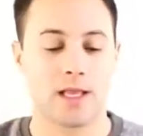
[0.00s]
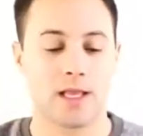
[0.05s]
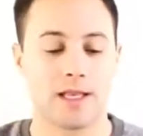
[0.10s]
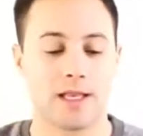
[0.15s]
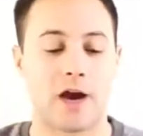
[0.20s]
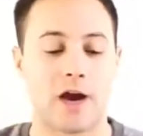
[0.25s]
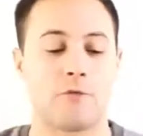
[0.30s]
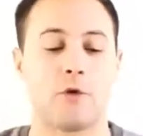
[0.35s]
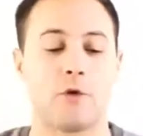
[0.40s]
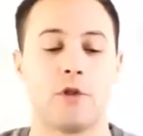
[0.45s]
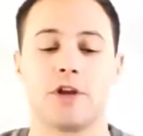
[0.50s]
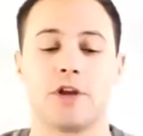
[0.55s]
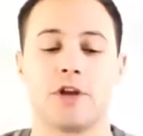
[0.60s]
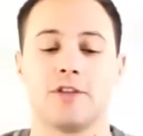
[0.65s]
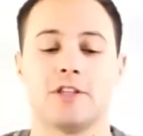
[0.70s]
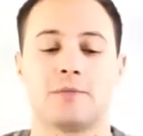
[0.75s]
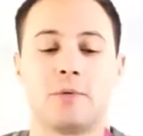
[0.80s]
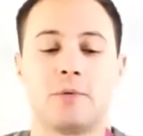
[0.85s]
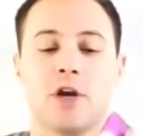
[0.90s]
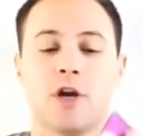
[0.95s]
Now, if we look at
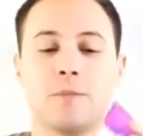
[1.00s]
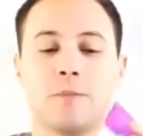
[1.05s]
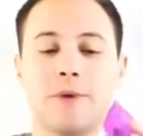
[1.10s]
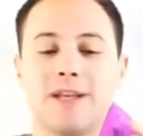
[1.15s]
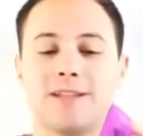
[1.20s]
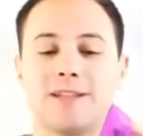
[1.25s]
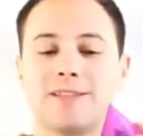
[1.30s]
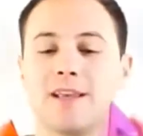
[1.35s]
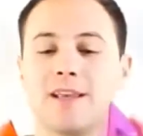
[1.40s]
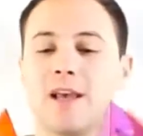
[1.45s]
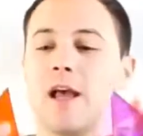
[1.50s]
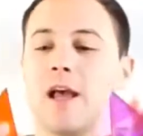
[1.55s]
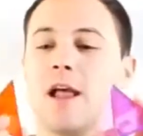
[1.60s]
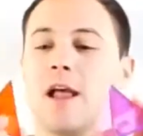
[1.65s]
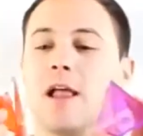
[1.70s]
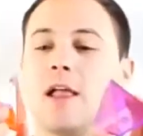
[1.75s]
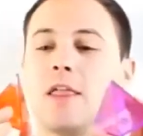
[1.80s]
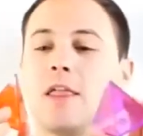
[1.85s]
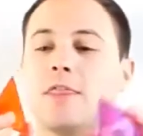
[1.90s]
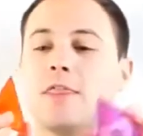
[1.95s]
these pyramids,
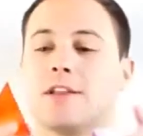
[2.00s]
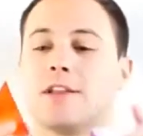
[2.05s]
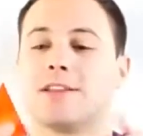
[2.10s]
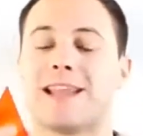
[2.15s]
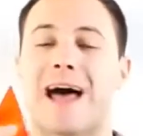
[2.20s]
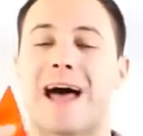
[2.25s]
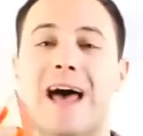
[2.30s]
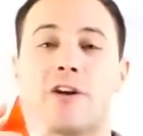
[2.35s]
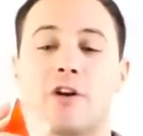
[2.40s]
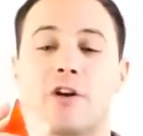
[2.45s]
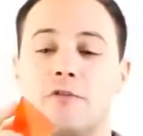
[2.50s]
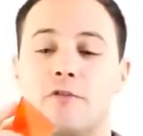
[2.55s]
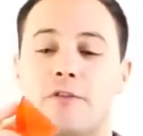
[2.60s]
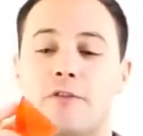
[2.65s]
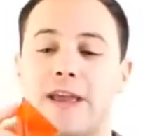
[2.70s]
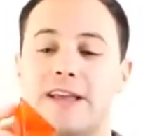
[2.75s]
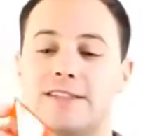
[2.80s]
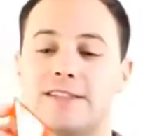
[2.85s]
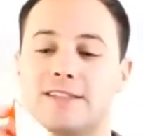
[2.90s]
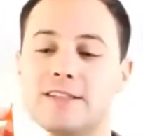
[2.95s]
the lateral
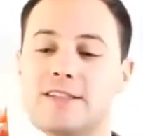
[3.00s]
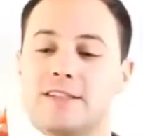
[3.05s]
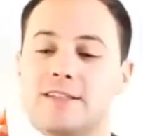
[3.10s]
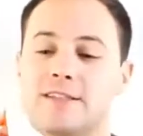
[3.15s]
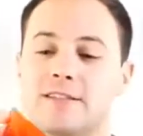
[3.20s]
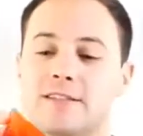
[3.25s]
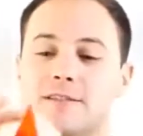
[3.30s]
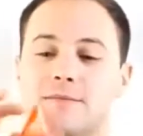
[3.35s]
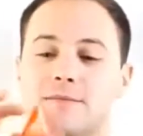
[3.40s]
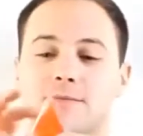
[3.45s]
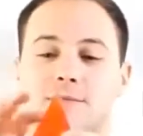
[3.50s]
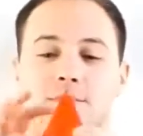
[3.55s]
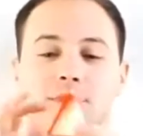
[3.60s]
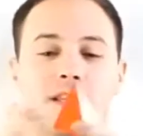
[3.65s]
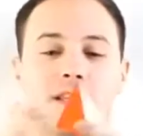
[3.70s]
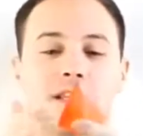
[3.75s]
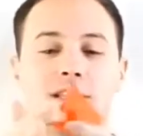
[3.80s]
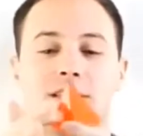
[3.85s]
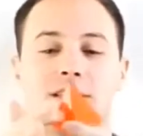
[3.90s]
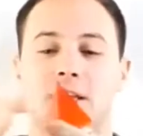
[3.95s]
faces,
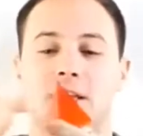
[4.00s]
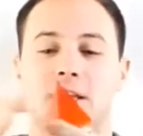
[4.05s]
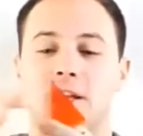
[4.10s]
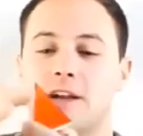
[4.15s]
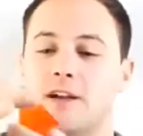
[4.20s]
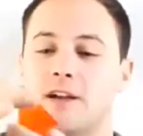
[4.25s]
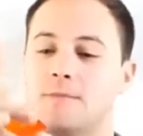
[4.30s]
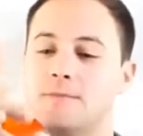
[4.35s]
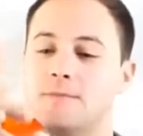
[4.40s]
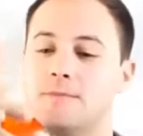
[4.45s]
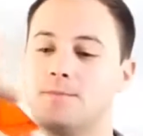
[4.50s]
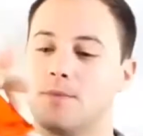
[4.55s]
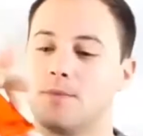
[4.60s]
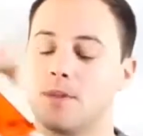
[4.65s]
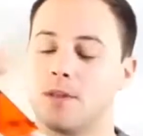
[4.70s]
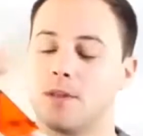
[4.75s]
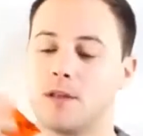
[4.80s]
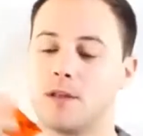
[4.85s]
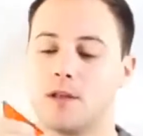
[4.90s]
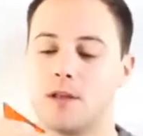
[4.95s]
these here
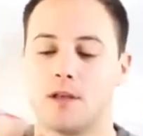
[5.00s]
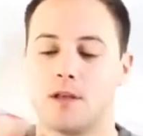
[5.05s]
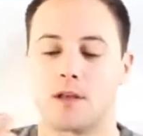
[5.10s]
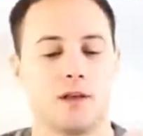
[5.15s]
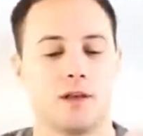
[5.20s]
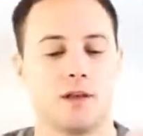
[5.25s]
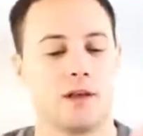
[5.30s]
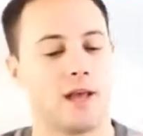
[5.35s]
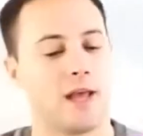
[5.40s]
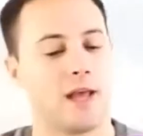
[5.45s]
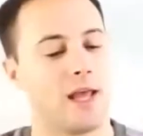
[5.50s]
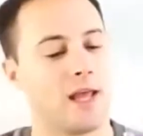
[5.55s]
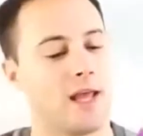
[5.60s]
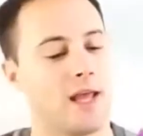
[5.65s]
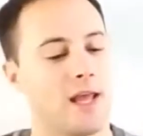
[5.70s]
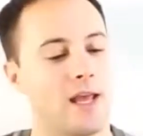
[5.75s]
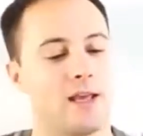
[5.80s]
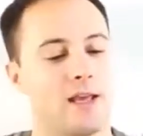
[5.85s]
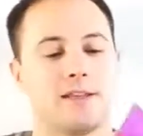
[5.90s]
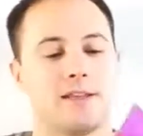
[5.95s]

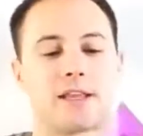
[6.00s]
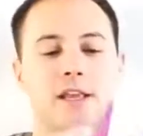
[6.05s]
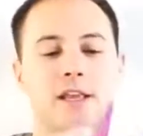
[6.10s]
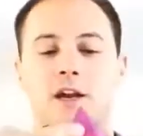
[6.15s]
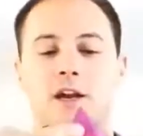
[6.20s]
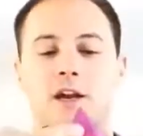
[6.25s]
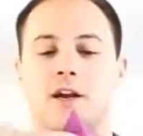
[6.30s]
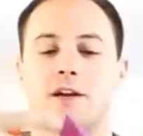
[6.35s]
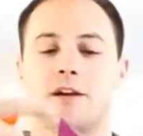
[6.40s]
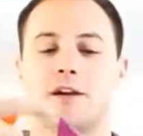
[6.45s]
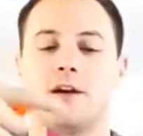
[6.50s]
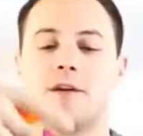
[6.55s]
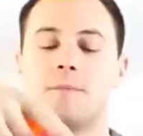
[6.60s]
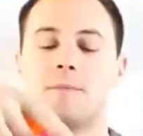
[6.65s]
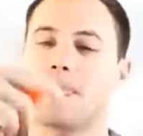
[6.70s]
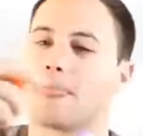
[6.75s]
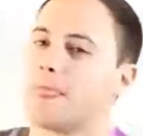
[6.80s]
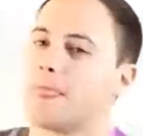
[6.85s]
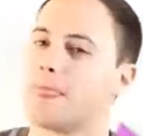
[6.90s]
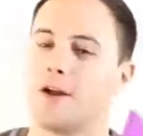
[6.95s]
and here,
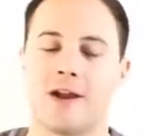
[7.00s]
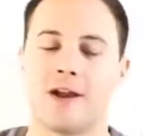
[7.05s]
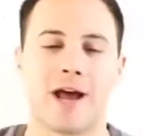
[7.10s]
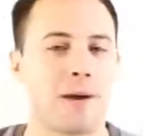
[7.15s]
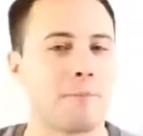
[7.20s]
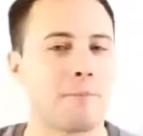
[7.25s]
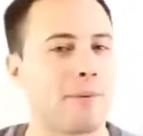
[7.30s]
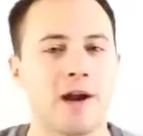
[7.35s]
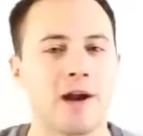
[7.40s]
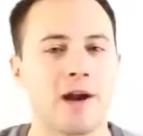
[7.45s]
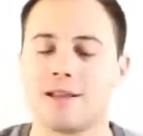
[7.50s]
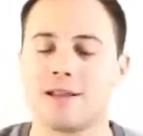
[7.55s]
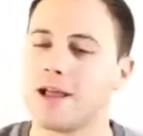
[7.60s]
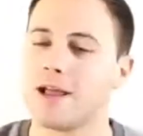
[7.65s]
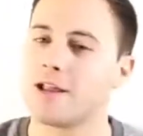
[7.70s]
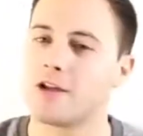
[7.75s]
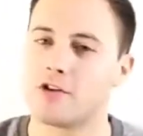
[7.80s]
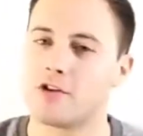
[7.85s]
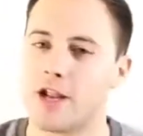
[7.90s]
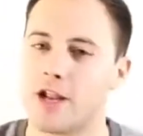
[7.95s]
they're not
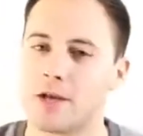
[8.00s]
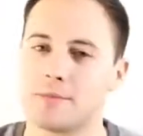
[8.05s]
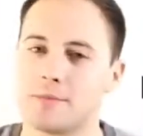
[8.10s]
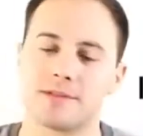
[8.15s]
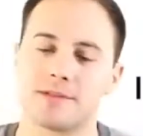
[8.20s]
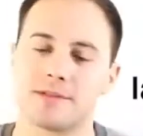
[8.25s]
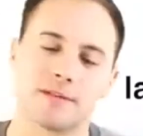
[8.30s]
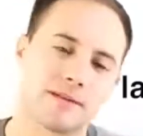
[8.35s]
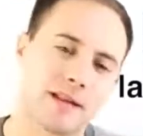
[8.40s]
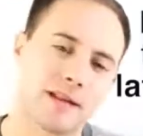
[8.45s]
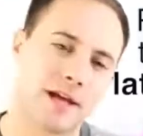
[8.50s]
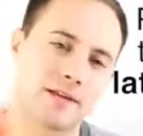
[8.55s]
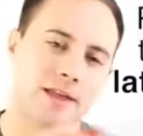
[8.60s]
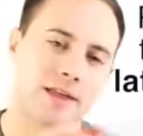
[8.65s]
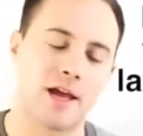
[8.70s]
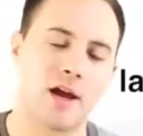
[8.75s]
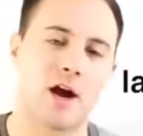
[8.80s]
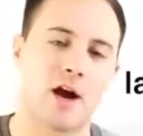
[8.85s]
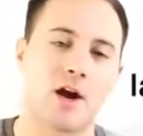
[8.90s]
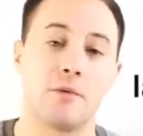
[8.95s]
parallelograms like
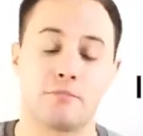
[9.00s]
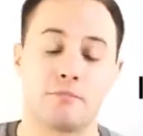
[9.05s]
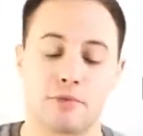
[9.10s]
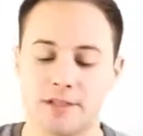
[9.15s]
they are in